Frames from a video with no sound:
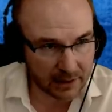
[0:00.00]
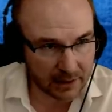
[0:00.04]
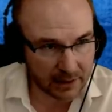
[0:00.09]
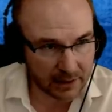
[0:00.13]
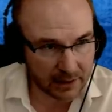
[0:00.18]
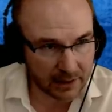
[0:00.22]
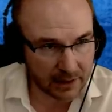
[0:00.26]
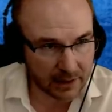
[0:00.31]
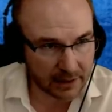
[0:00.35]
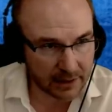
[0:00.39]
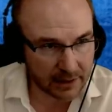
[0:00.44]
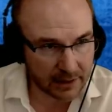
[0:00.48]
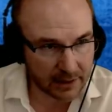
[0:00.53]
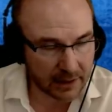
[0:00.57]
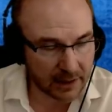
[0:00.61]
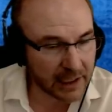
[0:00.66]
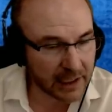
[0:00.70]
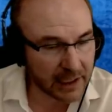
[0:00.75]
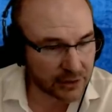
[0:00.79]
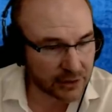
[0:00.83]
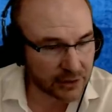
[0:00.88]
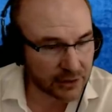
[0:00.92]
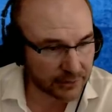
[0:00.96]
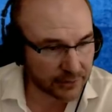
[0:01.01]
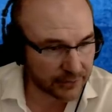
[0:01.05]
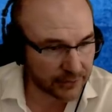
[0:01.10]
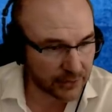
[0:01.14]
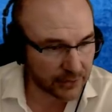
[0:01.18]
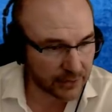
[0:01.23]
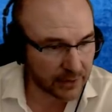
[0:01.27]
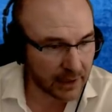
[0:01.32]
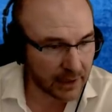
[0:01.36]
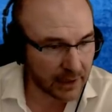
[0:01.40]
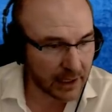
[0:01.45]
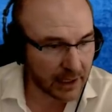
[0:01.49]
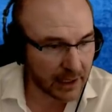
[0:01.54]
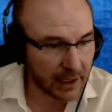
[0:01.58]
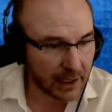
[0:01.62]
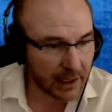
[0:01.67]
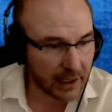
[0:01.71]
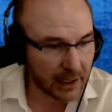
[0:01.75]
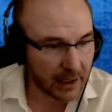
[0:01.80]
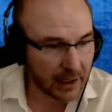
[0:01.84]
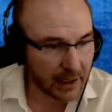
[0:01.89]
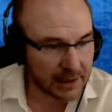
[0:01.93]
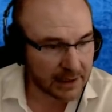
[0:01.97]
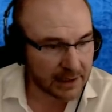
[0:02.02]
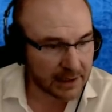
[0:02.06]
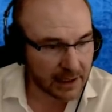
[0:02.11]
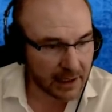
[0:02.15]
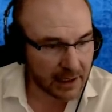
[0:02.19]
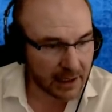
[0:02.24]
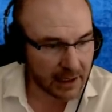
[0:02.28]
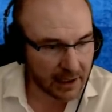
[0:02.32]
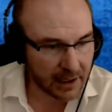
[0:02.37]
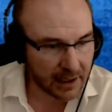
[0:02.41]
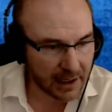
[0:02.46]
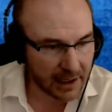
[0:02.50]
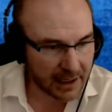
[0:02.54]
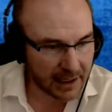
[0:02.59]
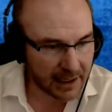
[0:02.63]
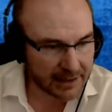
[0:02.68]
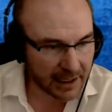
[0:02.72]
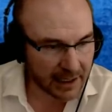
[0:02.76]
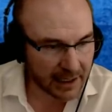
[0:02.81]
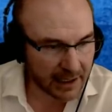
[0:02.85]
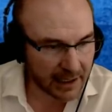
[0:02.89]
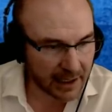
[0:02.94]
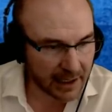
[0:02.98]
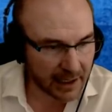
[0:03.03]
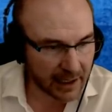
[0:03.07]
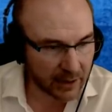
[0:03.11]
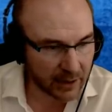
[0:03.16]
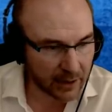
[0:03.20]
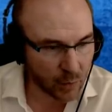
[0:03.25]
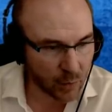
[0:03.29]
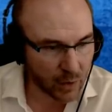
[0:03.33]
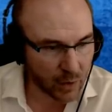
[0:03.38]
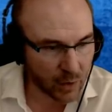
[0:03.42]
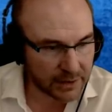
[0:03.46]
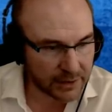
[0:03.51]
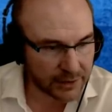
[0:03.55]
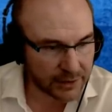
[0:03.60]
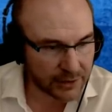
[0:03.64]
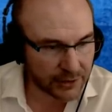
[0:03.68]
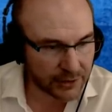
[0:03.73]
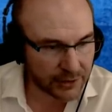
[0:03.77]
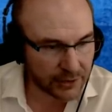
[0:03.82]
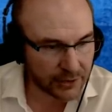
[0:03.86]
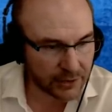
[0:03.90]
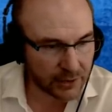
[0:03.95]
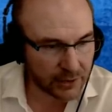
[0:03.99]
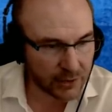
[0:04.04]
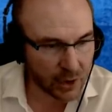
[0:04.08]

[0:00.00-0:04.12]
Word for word: uh, Elijah food. As, uh, Isaiah nine, one to two,